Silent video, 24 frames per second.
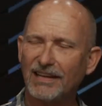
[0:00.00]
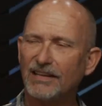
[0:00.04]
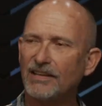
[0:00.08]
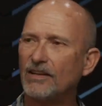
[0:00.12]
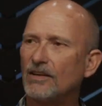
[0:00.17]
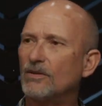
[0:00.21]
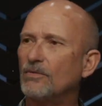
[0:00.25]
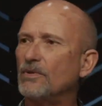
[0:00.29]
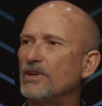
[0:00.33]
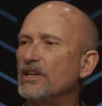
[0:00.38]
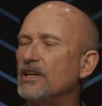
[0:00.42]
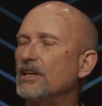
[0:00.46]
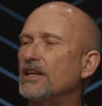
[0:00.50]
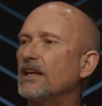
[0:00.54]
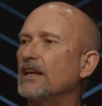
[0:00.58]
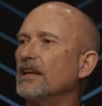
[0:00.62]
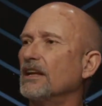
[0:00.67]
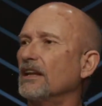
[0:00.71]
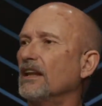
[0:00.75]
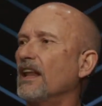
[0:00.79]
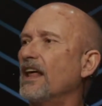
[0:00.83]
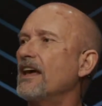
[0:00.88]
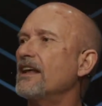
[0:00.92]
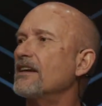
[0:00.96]
You know, when you get a
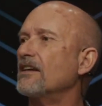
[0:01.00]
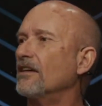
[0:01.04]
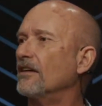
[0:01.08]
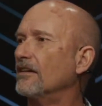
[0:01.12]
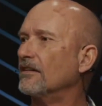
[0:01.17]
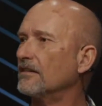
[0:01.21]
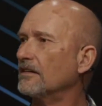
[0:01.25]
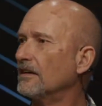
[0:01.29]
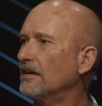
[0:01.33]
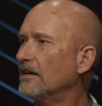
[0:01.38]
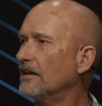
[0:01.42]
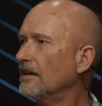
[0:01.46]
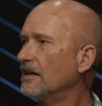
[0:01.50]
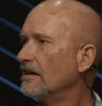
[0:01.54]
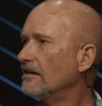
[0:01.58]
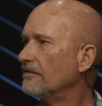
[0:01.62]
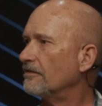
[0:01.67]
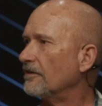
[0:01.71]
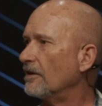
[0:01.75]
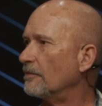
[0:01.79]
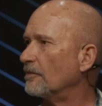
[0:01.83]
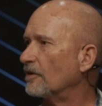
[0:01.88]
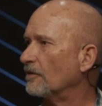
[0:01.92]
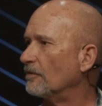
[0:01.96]
letter
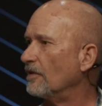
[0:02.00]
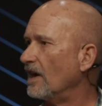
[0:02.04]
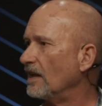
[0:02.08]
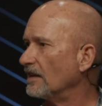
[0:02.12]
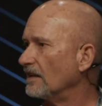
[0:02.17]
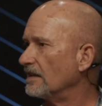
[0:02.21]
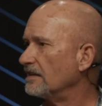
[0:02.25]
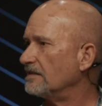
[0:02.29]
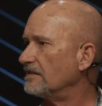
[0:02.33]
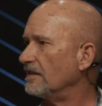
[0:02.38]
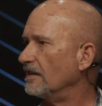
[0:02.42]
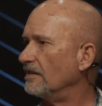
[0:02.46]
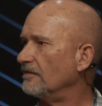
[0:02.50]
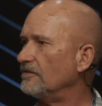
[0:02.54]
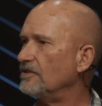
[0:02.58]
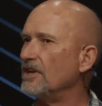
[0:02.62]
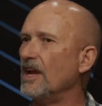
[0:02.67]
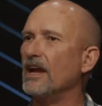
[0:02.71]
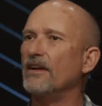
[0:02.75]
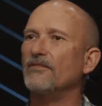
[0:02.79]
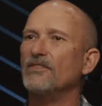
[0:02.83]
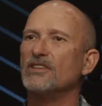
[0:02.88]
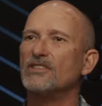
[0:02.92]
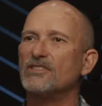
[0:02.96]
from a relative
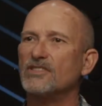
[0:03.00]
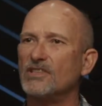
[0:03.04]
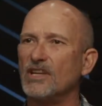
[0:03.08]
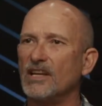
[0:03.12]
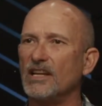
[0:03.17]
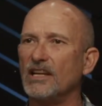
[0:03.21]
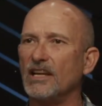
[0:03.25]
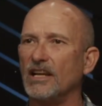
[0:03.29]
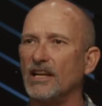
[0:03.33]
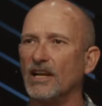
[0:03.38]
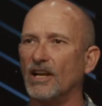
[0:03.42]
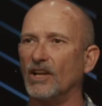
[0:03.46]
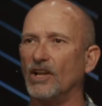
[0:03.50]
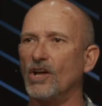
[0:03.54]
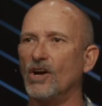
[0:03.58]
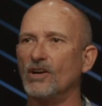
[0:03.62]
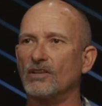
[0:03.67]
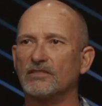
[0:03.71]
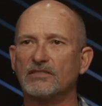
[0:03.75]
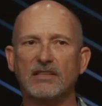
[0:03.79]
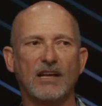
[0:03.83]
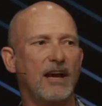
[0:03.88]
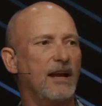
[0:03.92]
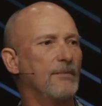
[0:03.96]
you haven't seen in a
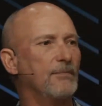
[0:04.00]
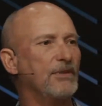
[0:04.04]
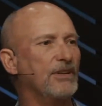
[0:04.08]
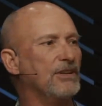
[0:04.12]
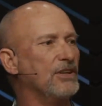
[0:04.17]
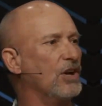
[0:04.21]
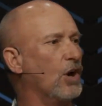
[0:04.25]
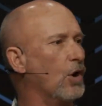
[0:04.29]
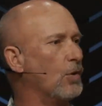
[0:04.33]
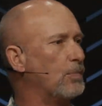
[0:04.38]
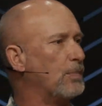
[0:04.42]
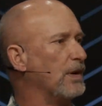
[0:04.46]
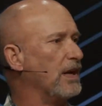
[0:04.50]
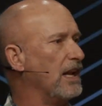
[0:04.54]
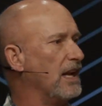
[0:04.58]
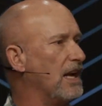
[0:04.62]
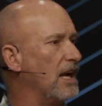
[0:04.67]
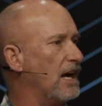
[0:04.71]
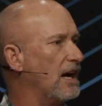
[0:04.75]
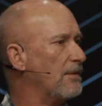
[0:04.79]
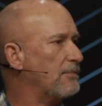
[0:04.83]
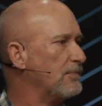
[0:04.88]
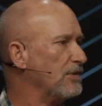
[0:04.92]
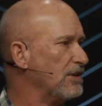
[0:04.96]
long time and you open it
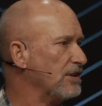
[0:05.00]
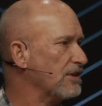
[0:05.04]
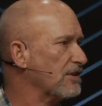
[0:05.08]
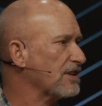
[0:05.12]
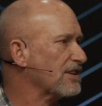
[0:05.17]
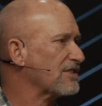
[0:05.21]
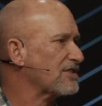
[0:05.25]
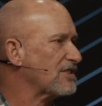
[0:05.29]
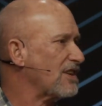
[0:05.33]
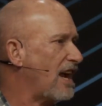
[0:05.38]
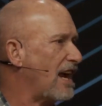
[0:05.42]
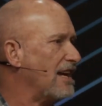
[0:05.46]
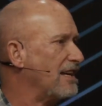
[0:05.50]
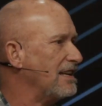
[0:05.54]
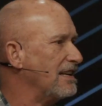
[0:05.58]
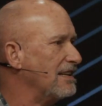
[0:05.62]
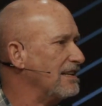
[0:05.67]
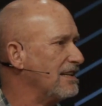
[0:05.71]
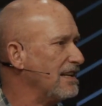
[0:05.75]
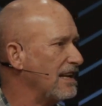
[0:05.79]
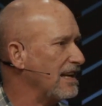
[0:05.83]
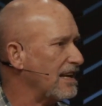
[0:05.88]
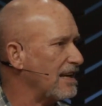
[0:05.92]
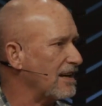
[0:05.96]
up and you're
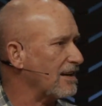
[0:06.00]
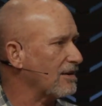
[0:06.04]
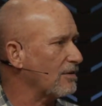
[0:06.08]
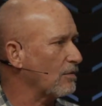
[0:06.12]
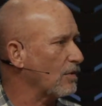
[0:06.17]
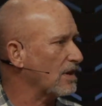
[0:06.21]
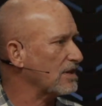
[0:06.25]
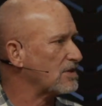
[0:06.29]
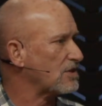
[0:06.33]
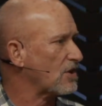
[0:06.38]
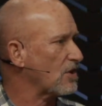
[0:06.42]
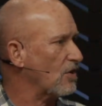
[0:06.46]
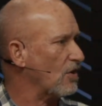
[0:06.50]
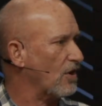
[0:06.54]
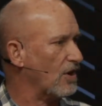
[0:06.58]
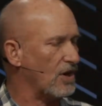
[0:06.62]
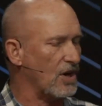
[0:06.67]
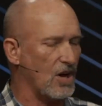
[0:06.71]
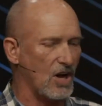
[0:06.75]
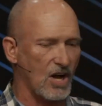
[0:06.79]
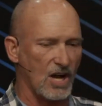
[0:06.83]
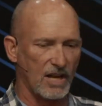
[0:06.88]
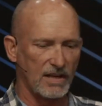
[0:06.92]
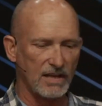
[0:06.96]
excited to hear what's
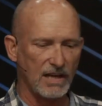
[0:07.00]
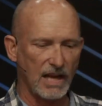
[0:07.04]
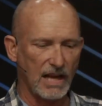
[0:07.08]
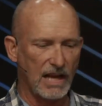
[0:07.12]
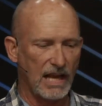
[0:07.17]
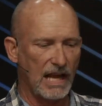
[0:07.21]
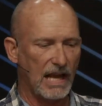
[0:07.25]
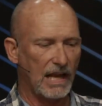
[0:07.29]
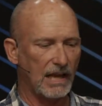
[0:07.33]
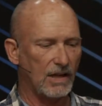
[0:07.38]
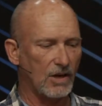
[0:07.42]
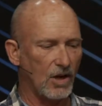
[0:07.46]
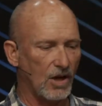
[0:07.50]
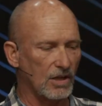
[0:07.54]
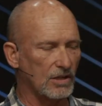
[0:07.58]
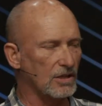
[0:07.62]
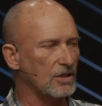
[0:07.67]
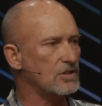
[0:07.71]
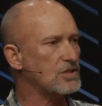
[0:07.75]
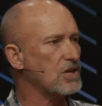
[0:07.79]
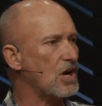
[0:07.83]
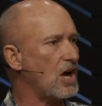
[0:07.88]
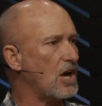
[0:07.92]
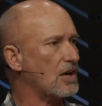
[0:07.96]
going on, and all
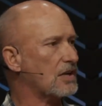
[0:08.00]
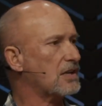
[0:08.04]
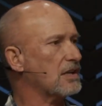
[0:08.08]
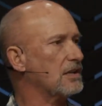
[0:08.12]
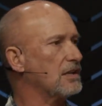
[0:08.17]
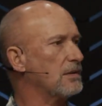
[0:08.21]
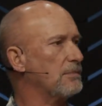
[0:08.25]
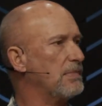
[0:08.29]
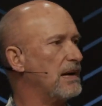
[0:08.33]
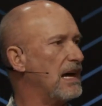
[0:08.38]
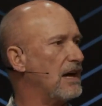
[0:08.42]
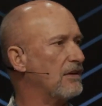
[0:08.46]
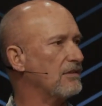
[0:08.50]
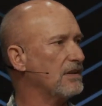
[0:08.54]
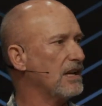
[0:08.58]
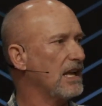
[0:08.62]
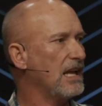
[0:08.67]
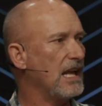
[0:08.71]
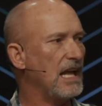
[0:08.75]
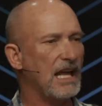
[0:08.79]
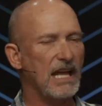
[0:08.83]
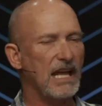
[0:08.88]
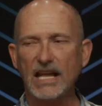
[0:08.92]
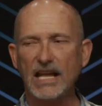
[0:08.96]
they're talking about
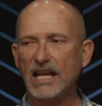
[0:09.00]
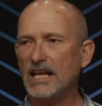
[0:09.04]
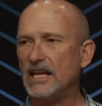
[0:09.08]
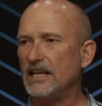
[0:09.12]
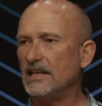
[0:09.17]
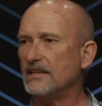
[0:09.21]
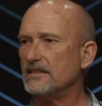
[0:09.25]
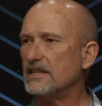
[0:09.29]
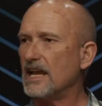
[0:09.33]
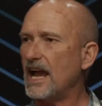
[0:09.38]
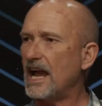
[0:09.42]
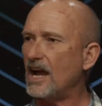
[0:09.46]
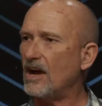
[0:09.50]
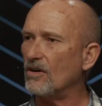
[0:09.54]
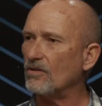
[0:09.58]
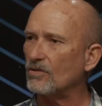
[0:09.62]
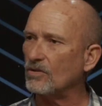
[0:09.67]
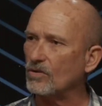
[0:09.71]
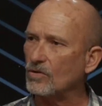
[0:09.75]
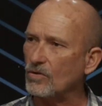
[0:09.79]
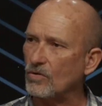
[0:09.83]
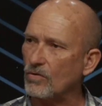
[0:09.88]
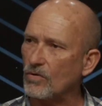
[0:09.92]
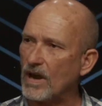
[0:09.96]
is how
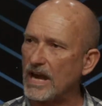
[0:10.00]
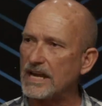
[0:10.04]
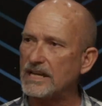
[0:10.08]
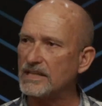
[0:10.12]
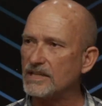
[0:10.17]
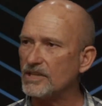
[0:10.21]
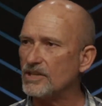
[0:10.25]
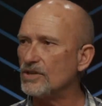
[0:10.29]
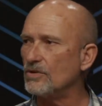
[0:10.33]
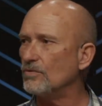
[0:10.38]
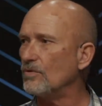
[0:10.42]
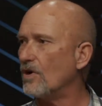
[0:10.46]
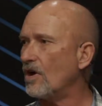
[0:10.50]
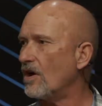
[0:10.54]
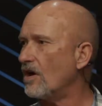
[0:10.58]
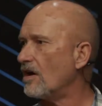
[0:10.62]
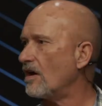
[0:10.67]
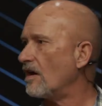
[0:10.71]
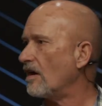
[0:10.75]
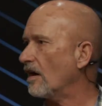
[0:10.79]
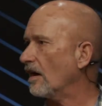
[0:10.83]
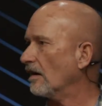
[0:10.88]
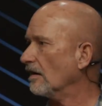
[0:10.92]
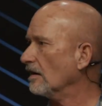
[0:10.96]
great you
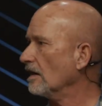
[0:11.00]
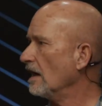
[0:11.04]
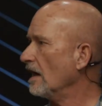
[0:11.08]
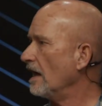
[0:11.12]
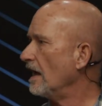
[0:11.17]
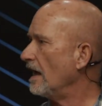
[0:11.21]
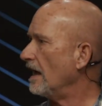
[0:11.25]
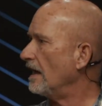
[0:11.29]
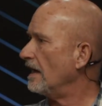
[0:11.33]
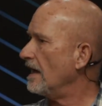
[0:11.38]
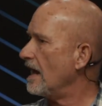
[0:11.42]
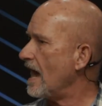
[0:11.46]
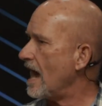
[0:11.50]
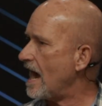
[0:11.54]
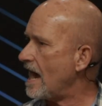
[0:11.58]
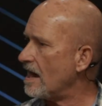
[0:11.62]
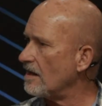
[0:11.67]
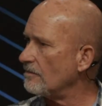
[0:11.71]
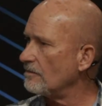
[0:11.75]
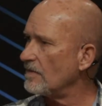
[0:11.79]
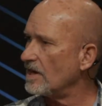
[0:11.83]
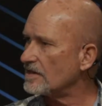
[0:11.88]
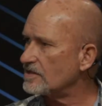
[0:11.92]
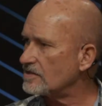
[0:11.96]
are and
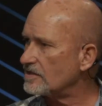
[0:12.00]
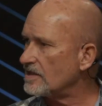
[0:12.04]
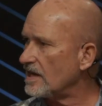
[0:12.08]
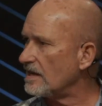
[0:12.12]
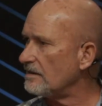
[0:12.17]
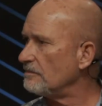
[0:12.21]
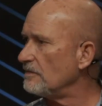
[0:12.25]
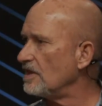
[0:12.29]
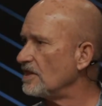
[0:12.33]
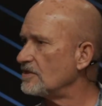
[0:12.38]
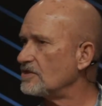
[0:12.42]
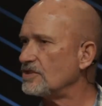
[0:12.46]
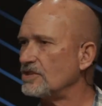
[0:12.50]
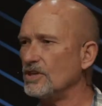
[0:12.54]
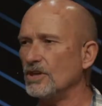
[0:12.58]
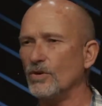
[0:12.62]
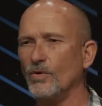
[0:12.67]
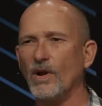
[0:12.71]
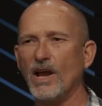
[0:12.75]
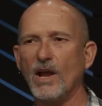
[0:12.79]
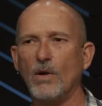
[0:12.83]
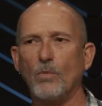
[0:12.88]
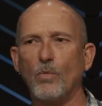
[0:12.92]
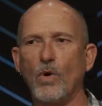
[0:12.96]
how much they miss
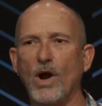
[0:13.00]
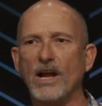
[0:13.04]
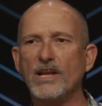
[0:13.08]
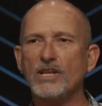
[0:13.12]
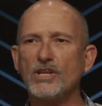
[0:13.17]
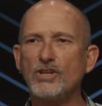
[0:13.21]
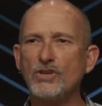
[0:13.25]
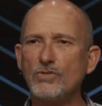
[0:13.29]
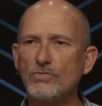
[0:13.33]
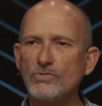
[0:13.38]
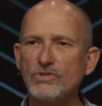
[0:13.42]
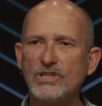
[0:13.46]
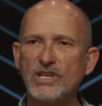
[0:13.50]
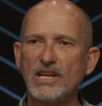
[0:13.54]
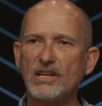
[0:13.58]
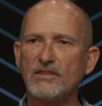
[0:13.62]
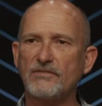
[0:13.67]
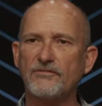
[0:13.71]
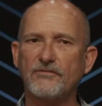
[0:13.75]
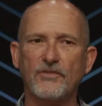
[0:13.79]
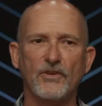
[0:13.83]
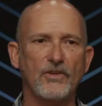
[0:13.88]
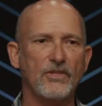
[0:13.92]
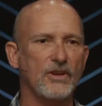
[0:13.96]
you and what you
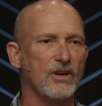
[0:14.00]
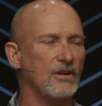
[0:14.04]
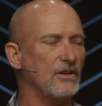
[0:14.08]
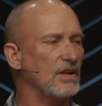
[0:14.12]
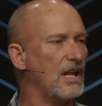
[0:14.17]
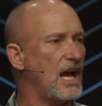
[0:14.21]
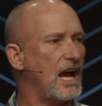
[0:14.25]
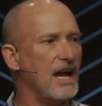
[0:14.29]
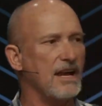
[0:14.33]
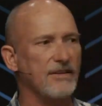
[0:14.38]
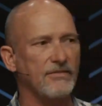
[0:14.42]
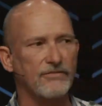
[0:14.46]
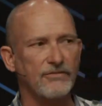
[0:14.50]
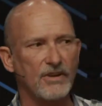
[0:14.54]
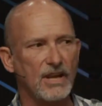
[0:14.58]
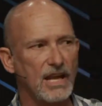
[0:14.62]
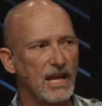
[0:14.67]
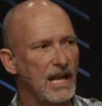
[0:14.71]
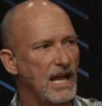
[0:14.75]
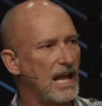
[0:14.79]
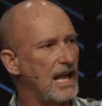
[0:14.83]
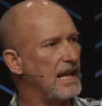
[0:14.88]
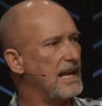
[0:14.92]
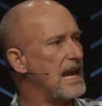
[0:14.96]
did for their life
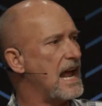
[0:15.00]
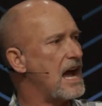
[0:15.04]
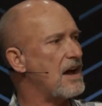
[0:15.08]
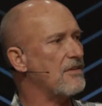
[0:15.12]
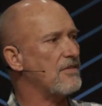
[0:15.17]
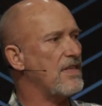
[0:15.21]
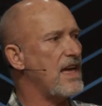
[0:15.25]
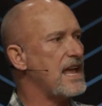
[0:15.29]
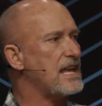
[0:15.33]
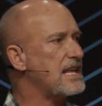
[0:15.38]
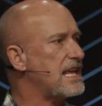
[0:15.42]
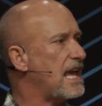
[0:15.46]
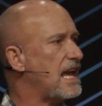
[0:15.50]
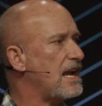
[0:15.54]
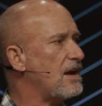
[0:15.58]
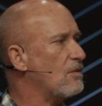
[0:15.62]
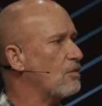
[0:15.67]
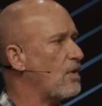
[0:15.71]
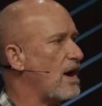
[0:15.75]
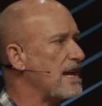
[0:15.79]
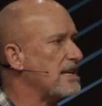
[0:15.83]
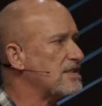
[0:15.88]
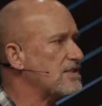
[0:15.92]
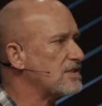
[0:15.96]
and how they
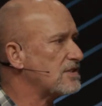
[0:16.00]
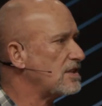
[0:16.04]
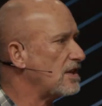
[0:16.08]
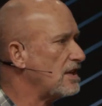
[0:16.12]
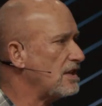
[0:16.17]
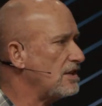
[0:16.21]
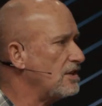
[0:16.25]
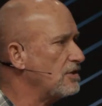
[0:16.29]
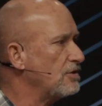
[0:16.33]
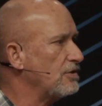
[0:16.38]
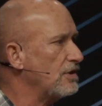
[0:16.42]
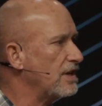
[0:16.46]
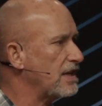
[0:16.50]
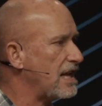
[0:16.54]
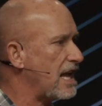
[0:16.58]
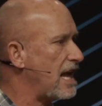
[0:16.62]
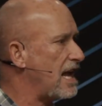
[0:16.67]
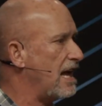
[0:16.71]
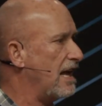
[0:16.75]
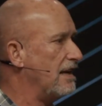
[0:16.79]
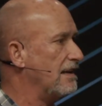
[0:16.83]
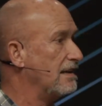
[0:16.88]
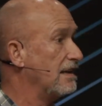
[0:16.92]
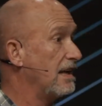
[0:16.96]
can't wait to see you
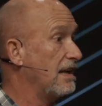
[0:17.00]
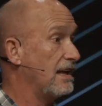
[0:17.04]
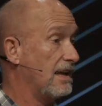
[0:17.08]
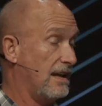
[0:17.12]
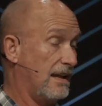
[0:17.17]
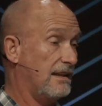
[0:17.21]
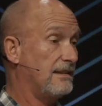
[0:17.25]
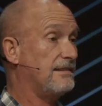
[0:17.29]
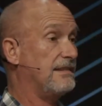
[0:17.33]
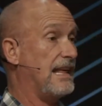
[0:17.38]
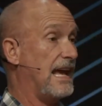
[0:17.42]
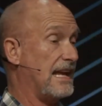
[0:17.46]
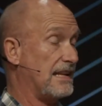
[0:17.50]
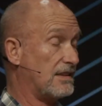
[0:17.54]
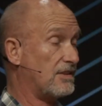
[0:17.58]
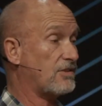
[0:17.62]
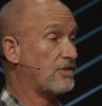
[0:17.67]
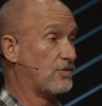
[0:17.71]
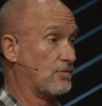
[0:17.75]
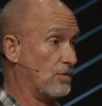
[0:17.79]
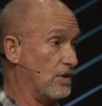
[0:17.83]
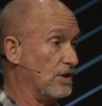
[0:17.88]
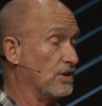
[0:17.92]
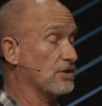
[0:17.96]
again, that
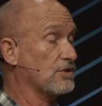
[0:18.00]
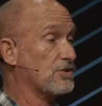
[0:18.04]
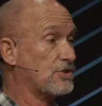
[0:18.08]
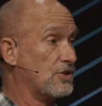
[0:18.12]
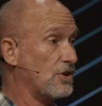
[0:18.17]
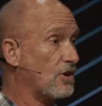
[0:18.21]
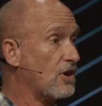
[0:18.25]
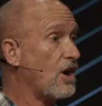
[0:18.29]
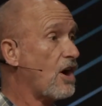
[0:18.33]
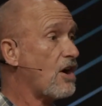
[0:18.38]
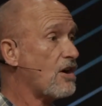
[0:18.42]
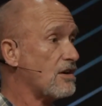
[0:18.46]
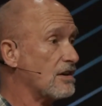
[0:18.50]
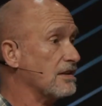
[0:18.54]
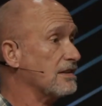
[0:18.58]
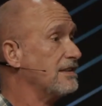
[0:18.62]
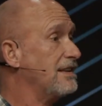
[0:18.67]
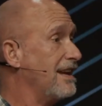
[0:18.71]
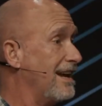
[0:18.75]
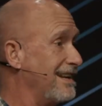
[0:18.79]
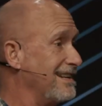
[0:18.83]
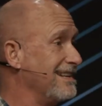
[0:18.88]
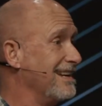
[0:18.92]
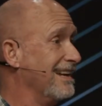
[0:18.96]
thrills your heart,
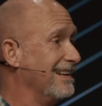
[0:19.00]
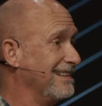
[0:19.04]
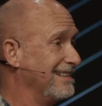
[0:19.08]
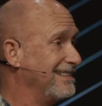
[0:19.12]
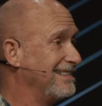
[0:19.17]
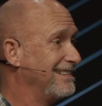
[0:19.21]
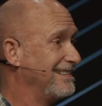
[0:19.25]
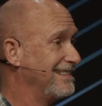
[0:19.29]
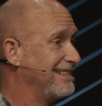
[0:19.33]
doesn't it?